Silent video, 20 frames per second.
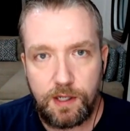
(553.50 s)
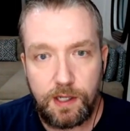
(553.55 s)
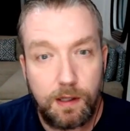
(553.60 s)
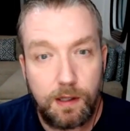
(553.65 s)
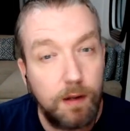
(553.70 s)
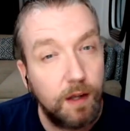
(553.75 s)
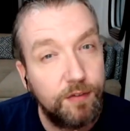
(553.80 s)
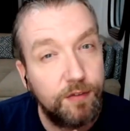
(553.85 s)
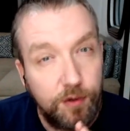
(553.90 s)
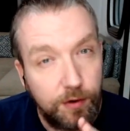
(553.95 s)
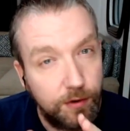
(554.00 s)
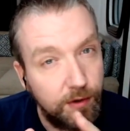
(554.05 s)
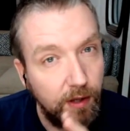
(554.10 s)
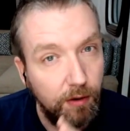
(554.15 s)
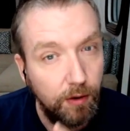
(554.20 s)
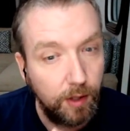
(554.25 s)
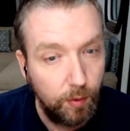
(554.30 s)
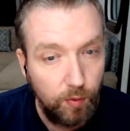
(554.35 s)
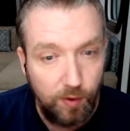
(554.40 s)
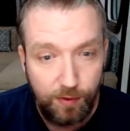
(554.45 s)
unless you're
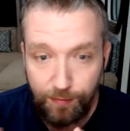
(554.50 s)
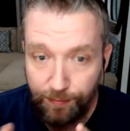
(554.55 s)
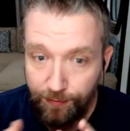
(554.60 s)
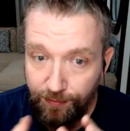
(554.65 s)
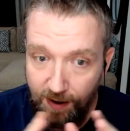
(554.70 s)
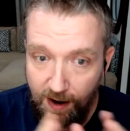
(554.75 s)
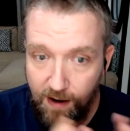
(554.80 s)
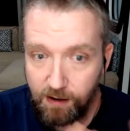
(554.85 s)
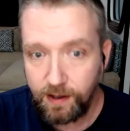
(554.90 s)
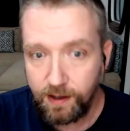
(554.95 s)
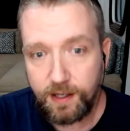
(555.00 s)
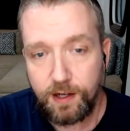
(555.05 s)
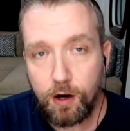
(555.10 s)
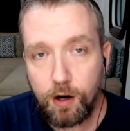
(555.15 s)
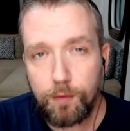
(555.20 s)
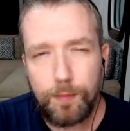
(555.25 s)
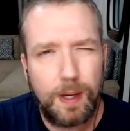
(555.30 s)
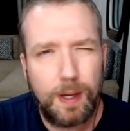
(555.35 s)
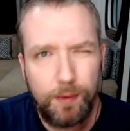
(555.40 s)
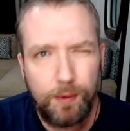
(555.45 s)
dealing with very
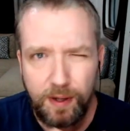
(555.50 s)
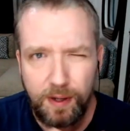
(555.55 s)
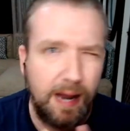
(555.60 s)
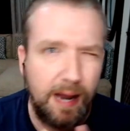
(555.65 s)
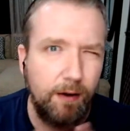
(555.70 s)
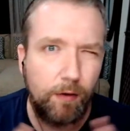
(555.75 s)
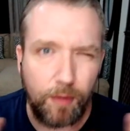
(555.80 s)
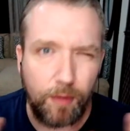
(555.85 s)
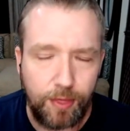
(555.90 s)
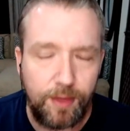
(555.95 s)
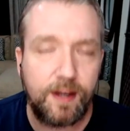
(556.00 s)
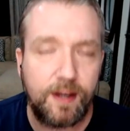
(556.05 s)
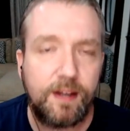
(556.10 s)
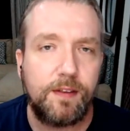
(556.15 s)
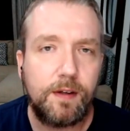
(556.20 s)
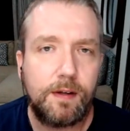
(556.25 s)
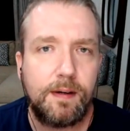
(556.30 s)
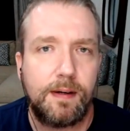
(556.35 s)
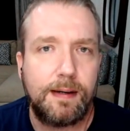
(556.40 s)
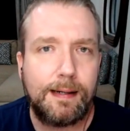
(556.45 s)
young people, and I don't think
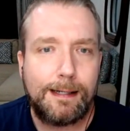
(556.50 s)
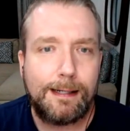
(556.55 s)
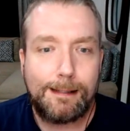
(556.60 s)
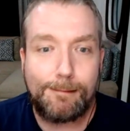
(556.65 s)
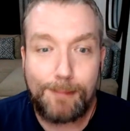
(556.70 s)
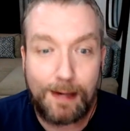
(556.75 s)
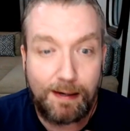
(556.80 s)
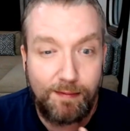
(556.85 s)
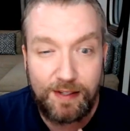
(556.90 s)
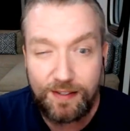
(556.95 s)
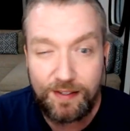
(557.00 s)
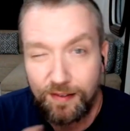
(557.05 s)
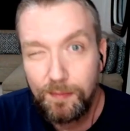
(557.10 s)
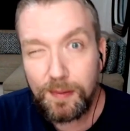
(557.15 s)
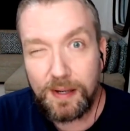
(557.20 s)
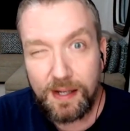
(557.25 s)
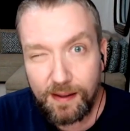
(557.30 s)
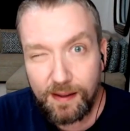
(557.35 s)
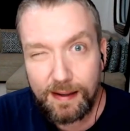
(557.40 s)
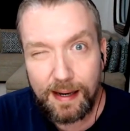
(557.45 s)
that maybe
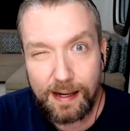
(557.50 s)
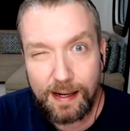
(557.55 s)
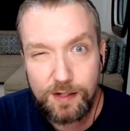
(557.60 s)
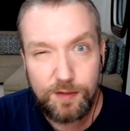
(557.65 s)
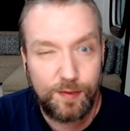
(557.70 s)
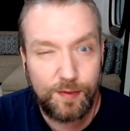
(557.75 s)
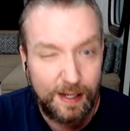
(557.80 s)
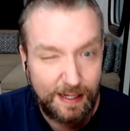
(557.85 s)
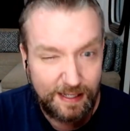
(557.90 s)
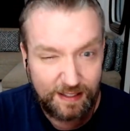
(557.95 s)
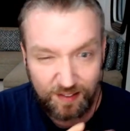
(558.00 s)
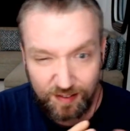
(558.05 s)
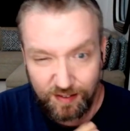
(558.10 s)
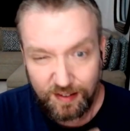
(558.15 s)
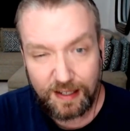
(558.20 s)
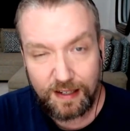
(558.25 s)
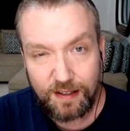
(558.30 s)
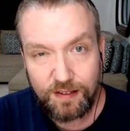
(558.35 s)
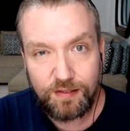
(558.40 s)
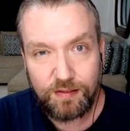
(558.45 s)
somebody the age of like
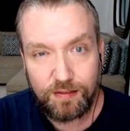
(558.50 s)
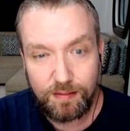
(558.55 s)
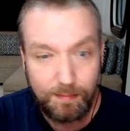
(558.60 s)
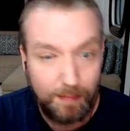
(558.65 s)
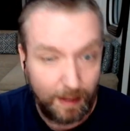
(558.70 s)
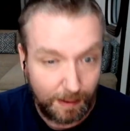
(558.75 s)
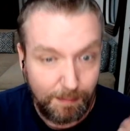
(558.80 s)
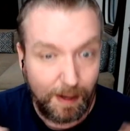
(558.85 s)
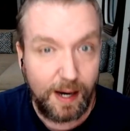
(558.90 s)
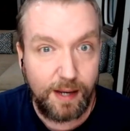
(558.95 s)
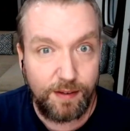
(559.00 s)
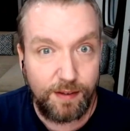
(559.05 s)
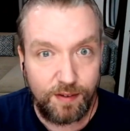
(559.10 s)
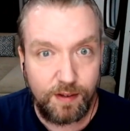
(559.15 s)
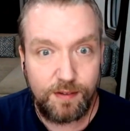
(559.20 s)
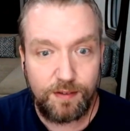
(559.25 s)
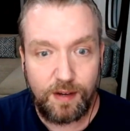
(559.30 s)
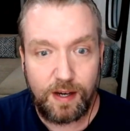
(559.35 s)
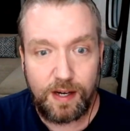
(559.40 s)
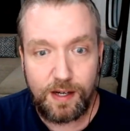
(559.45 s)
six, like my
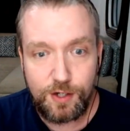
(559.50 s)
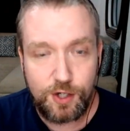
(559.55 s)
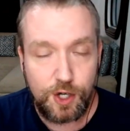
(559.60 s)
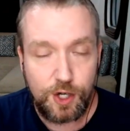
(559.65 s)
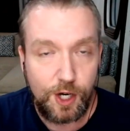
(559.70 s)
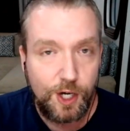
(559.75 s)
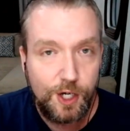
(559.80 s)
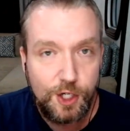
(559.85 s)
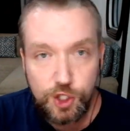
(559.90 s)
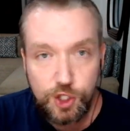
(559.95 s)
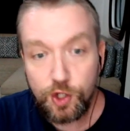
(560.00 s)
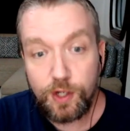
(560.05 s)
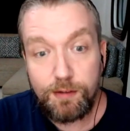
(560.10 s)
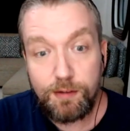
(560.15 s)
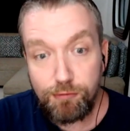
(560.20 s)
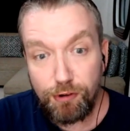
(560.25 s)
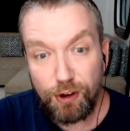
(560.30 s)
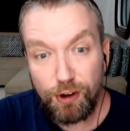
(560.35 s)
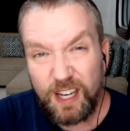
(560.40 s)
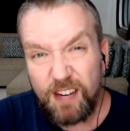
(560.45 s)
son's age, should
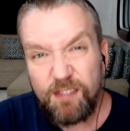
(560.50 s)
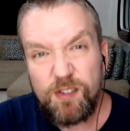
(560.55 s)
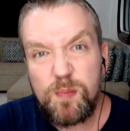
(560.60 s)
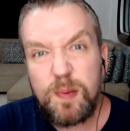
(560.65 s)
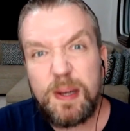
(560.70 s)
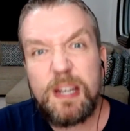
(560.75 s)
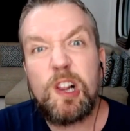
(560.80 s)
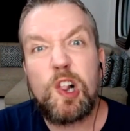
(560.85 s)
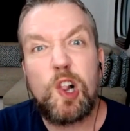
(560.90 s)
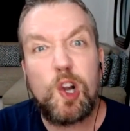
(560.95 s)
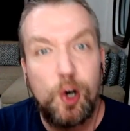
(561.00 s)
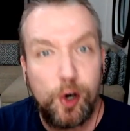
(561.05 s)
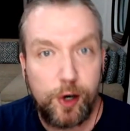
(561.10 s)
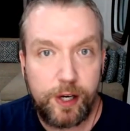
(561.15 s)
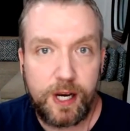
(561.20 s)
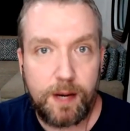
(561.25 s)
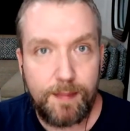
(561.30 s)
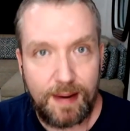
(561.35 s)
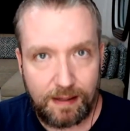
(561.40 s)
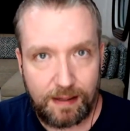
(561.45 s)
really even be
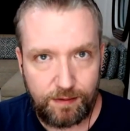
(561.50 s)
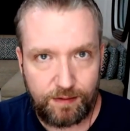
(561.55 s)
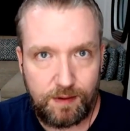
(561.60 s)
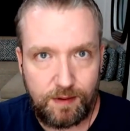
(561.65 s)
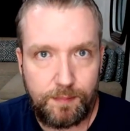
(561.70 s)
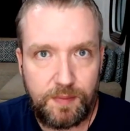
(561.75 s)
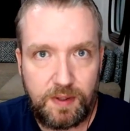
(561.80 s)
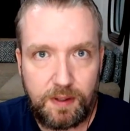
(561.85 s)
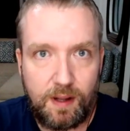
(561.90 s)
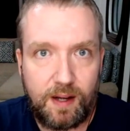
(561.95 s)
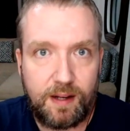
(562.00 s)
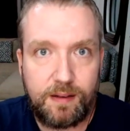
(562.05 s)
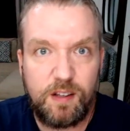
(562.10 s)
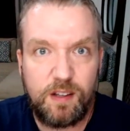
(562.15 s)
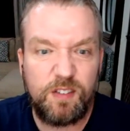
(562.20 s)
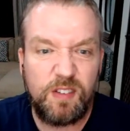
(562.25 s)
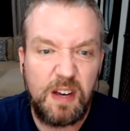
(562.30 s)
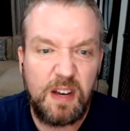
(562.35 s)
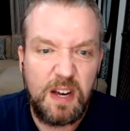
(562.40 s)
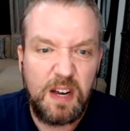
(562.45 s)
learning about something like
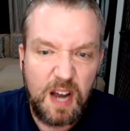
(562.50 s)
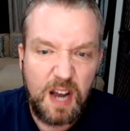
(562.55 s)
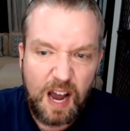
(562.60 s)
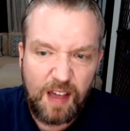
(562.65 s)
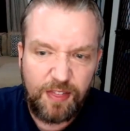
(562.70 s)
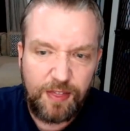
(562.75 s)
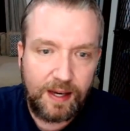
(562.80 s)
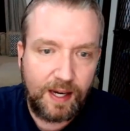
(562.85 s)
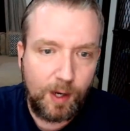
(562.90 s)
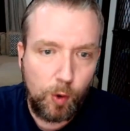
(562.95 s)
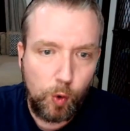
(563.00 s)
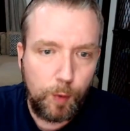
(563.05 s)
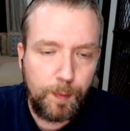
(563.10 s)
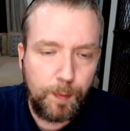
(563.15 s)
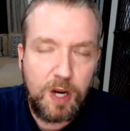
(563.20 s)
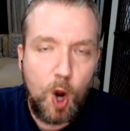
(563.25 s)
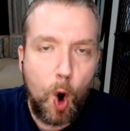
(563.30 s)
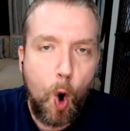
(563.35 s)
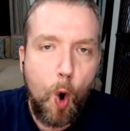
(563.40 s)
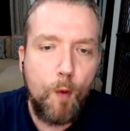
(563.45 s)
this. I think it would
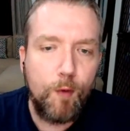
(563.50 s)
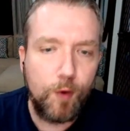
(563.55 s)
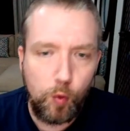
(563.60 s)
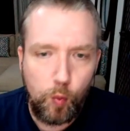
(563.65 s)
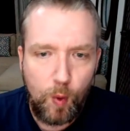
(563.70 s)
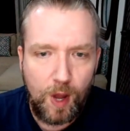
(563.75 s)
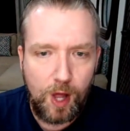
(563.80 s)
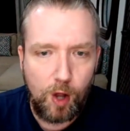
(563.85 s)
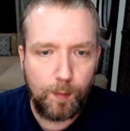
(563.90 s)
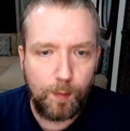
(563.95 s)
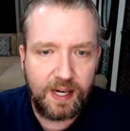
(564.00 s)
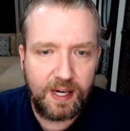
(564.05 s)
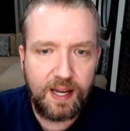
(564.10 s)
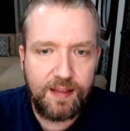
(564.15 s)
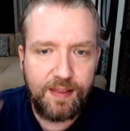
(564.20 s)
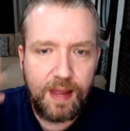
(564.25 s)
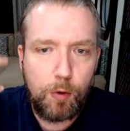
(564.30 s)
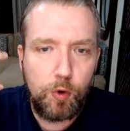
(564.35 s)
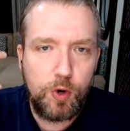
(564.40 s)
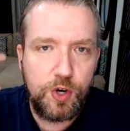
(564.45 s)
be overwhelming,
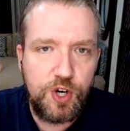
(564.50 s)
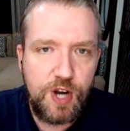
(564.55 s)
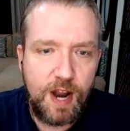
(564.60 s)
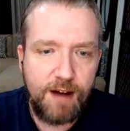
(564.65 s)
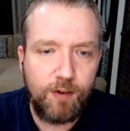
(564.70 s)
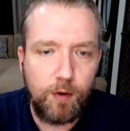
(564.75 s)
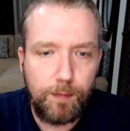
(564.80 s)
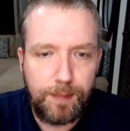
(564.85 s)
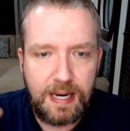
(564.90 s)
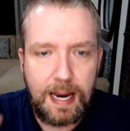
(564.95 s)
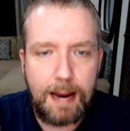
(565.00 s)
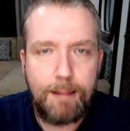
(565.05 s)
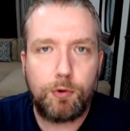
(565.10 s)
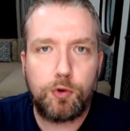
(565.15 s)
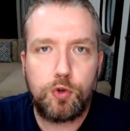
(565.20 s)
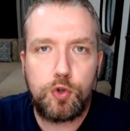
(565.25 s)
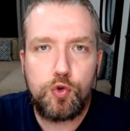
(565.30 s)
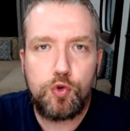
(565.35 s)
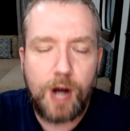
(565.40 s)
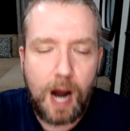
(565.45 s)
and they would never be
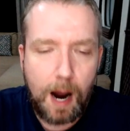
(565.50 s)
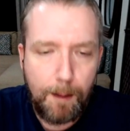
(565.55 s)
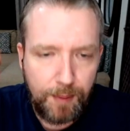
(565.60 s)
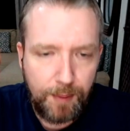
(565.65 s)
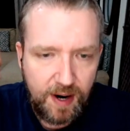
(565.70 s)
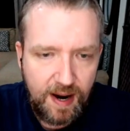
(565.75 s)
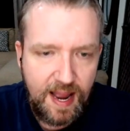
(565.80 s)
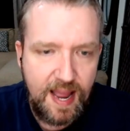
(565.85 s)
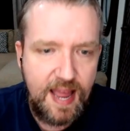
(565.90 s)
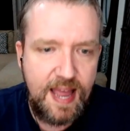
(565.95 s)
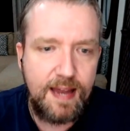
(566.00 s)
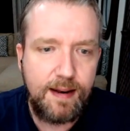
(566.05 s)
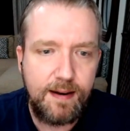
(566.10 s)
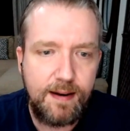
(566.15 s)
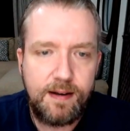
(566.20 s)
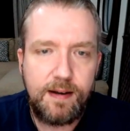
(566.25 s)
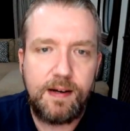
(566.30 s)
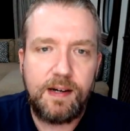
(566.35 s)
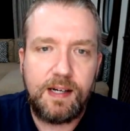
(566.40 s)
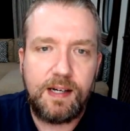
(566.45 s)
able to
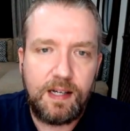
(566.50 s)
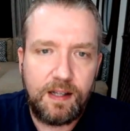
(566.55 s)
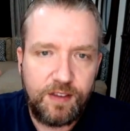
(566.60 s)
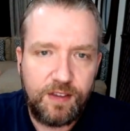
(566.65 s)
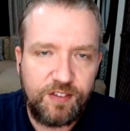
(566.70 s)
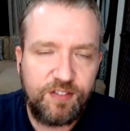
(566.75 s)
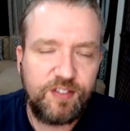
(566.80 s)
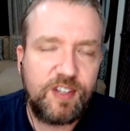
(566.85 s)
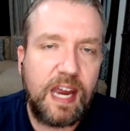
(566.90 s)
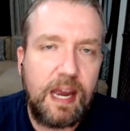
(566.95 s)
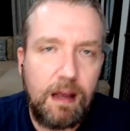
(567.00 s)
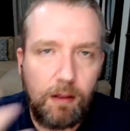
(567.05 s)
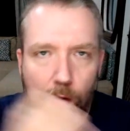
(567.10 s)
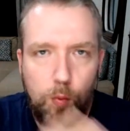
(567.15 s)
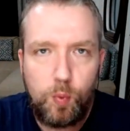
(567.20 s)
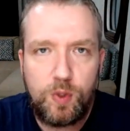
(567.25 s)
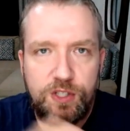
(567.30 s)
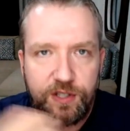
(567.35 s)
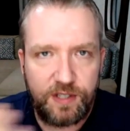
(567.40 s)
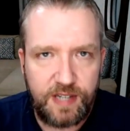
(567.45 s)
comprehend the scale in
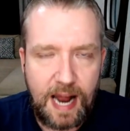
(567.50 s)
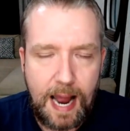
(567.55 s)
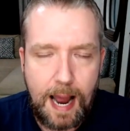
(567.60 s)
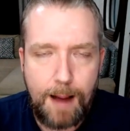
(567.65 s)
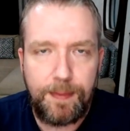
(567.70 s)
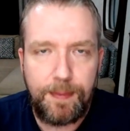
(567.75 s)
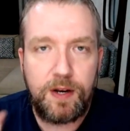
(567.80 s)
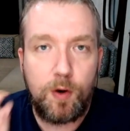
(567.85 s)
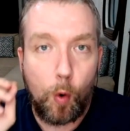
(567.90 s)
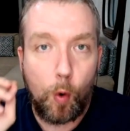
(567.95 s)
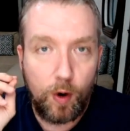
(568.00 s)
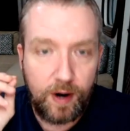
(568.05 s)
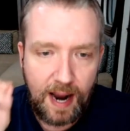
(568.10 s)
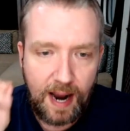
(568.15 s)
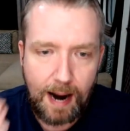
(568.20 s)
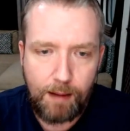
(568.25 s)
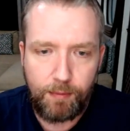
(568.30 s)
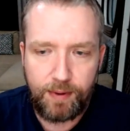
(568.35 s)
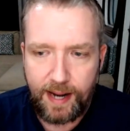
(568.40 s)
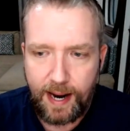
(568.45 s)
which it happened or
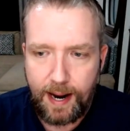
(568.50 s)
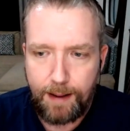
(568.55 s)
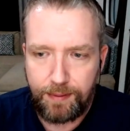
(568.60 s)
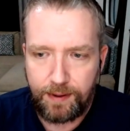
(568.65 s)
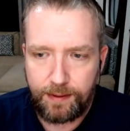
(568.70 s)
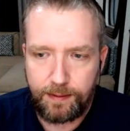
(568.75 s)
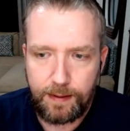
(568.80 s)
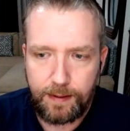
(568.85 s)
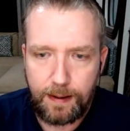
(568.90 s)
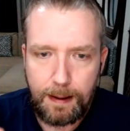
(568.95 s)
how it happened.